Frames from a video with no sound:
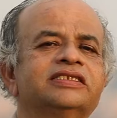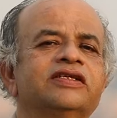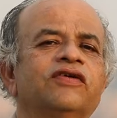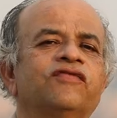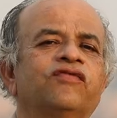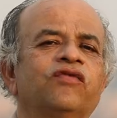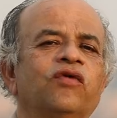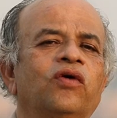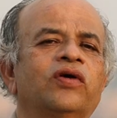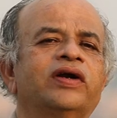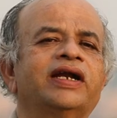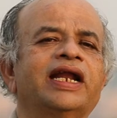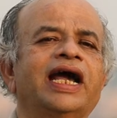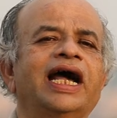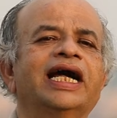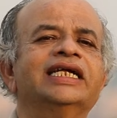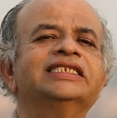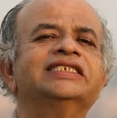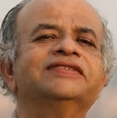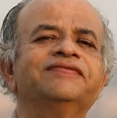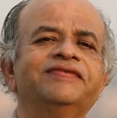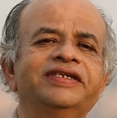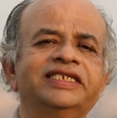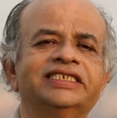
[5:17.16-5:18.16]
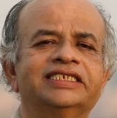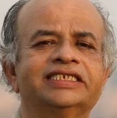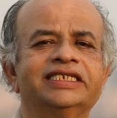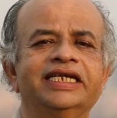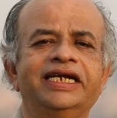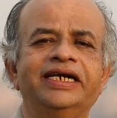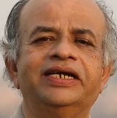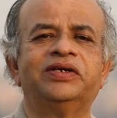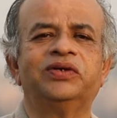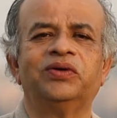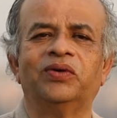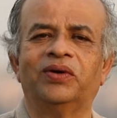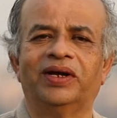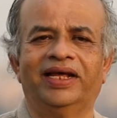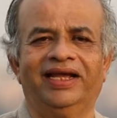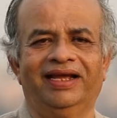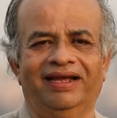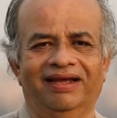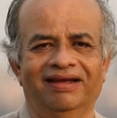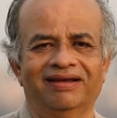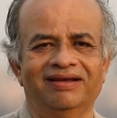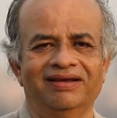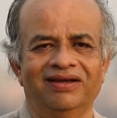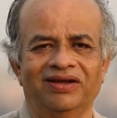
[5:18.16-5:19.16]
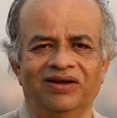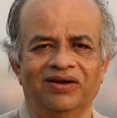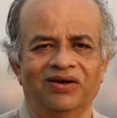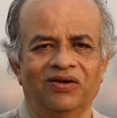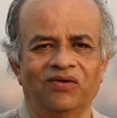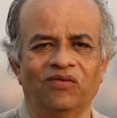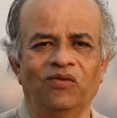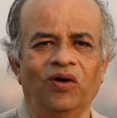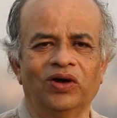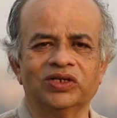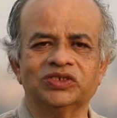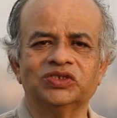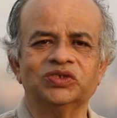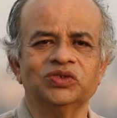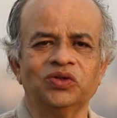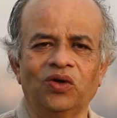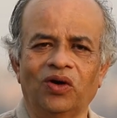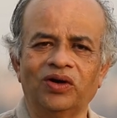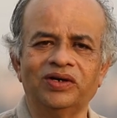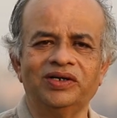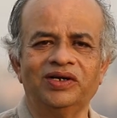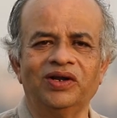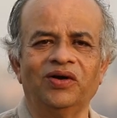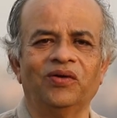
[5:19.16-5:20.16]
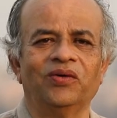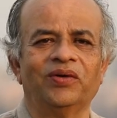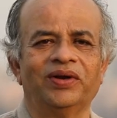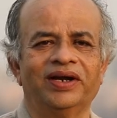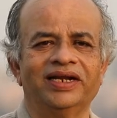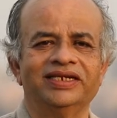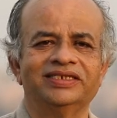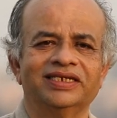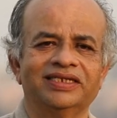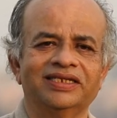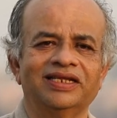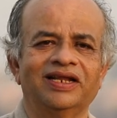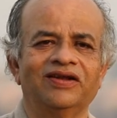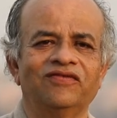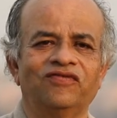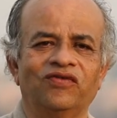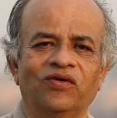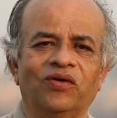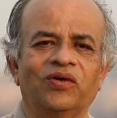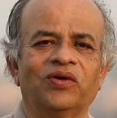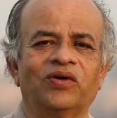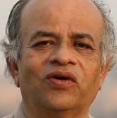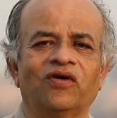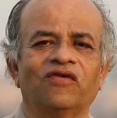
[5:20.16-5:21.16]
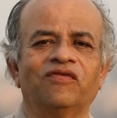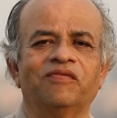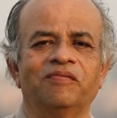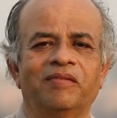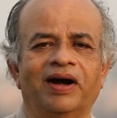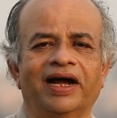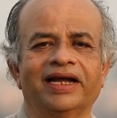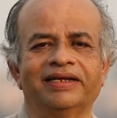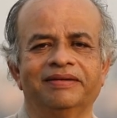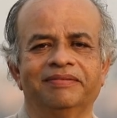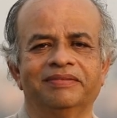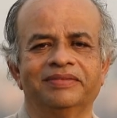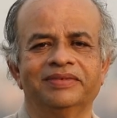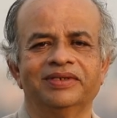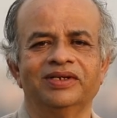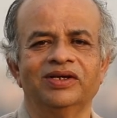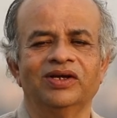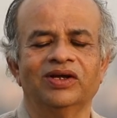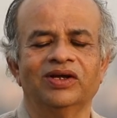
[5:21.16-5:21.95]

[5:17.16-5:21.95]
The fort as we see it today was not the original fort of Mahim.